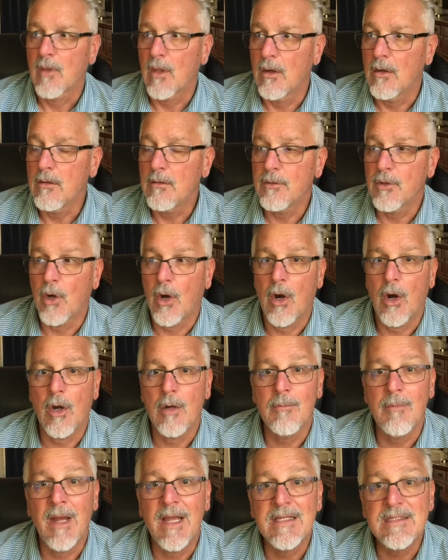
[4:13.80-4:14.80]
oh, your
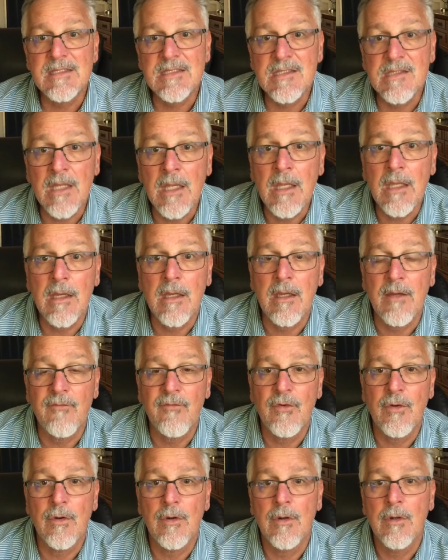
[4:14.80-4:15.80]
heart might sink
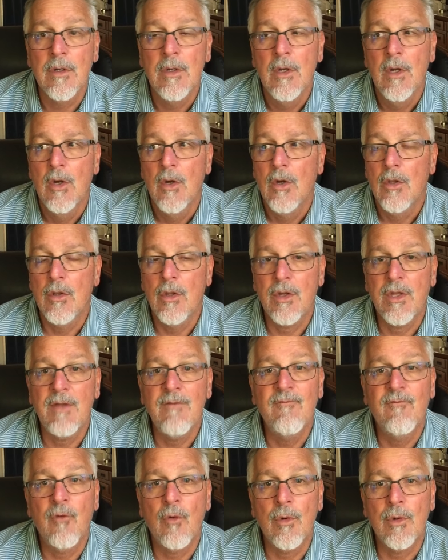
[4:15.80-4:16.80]
if you're
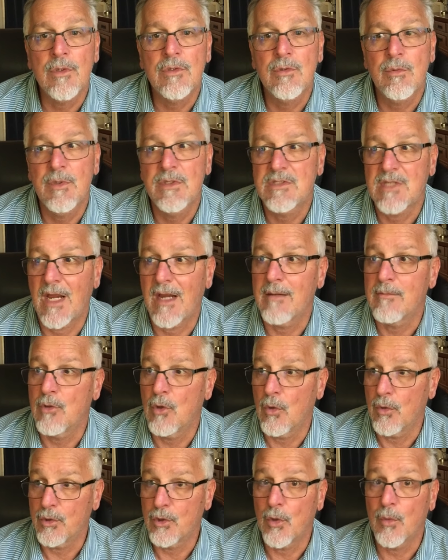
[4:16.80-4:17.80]
looking forward to
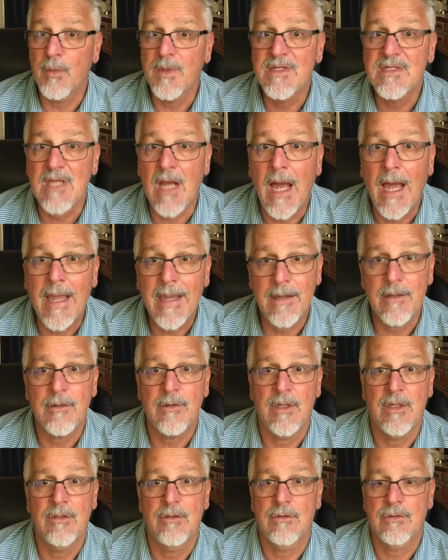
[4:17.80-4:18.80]
retirement, or you're
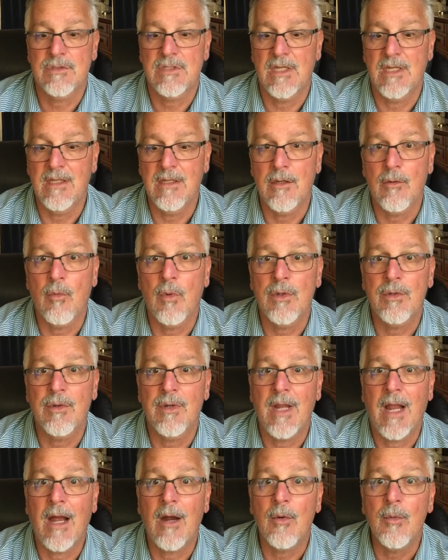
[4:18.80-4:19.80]
retired and you're sitting there
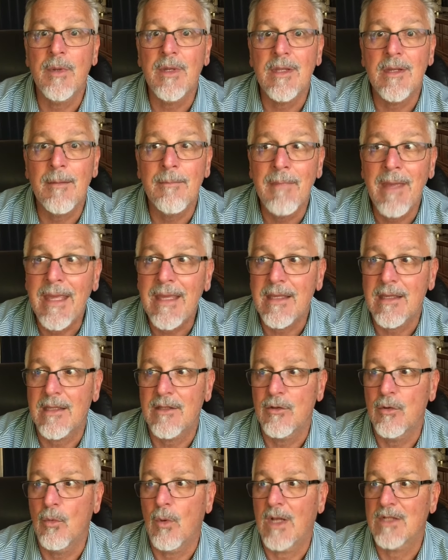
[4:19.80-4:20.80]
wondering, how are we going to make it?
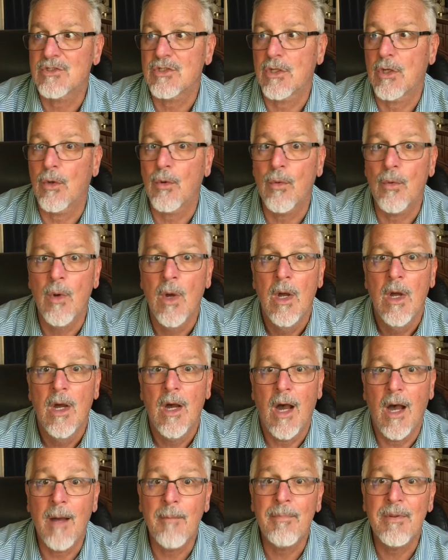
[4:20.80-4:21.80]
And you watch it go
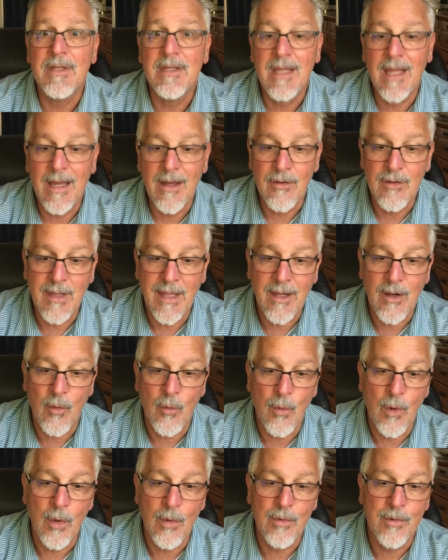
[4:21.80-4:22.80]
up and down like a
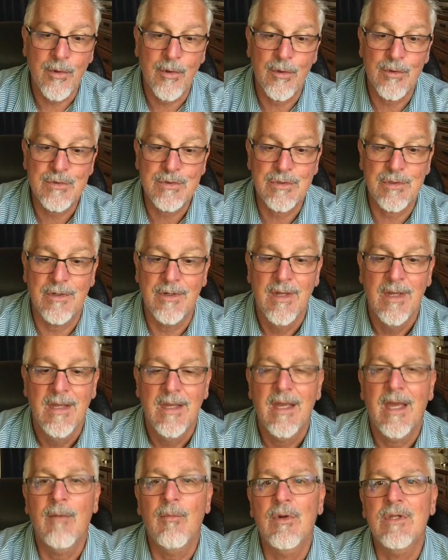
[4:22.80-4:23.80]
roller coaster.
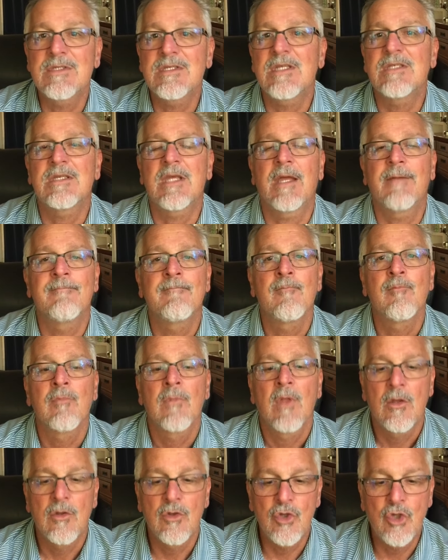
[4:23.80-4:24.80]
And what is he saying?
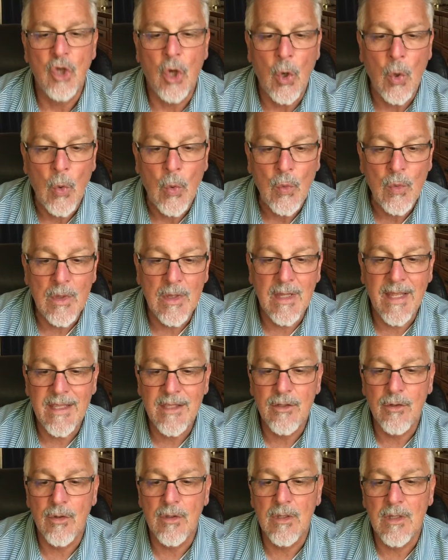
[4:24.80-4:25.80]
Don't
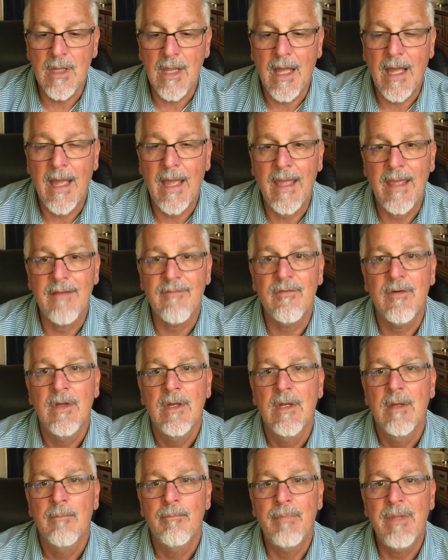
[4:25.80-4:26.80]
let your life
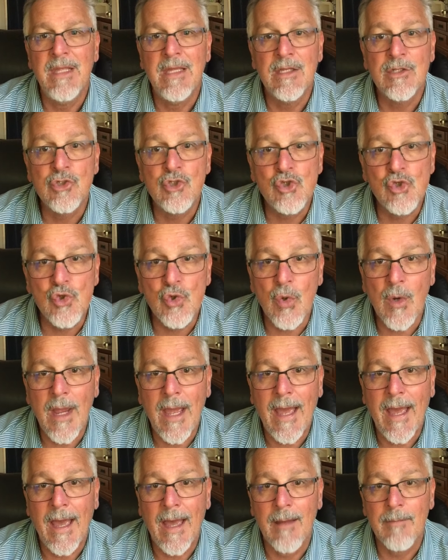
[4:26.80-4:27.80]
be
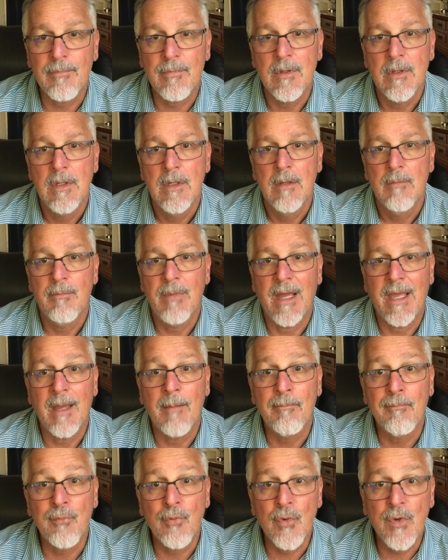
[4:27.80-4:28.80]
entrapped by
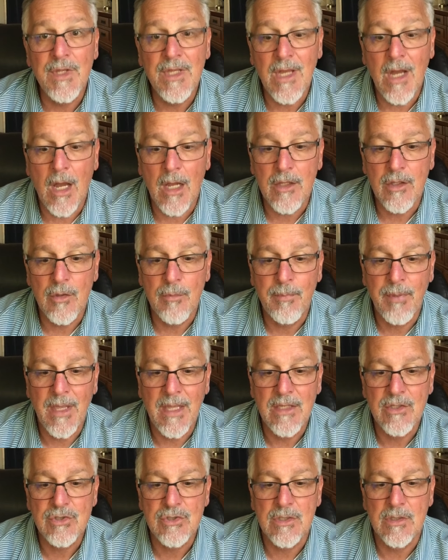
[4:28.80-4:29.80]
a
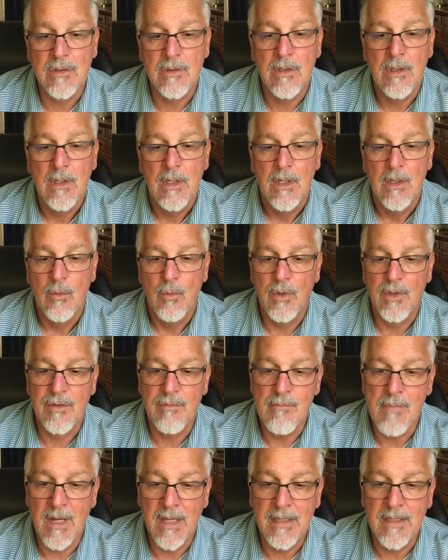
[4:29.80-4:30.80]
preoccupation
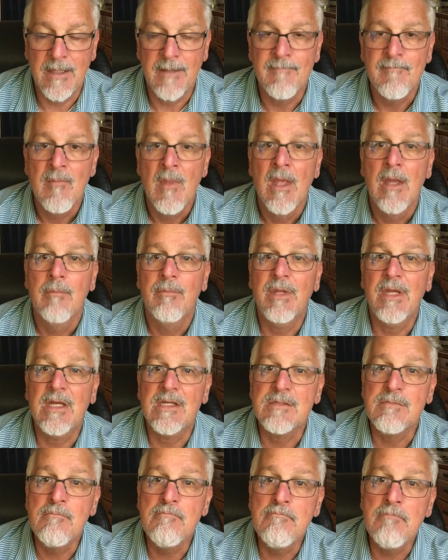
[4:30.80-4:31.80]
with money,
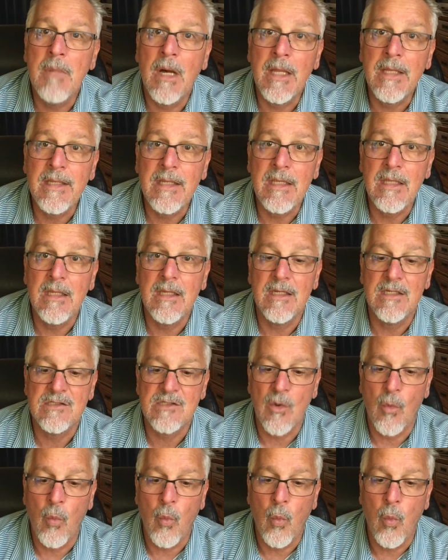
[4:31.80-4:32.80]
because money
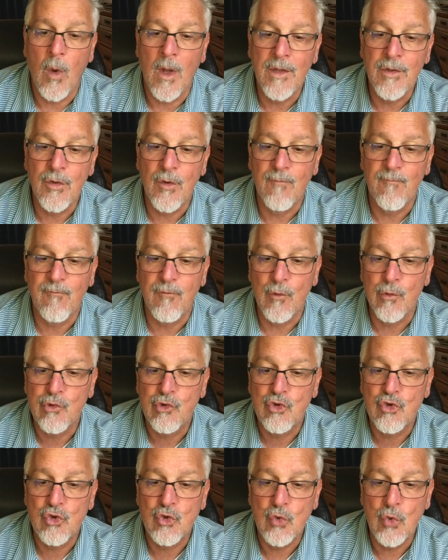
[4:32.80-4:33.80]
is a wonderful
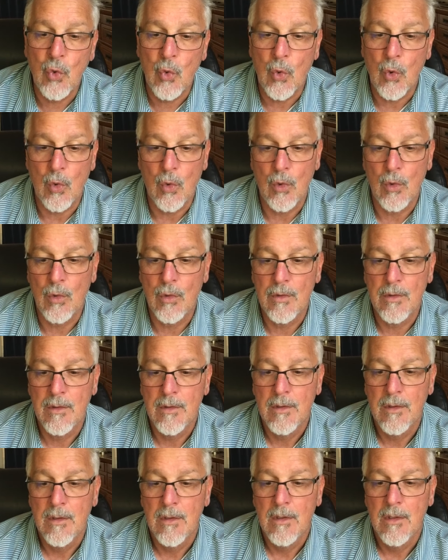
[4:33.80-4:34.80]
tool,
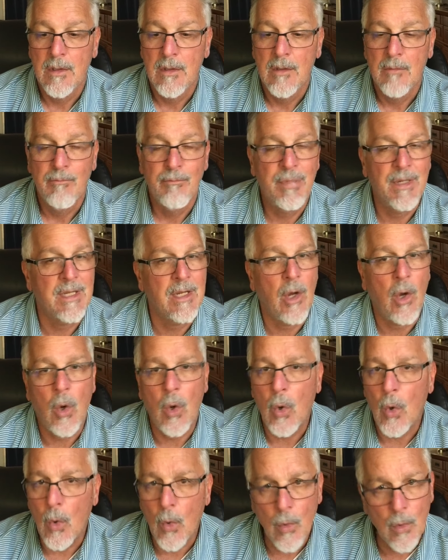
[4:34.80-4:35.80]
but a
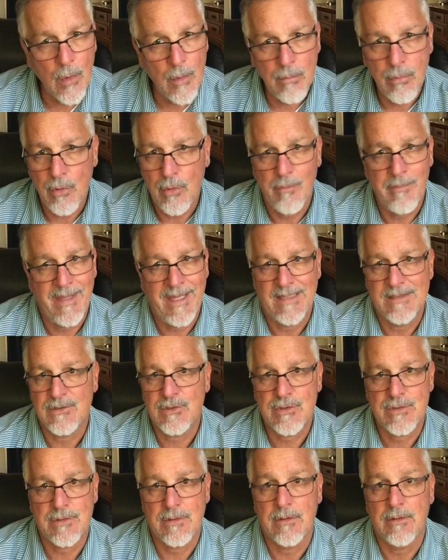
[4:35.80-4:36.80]
horrible
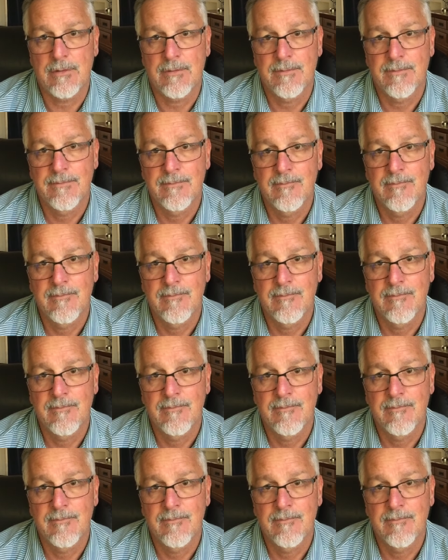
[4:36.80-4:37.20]
master.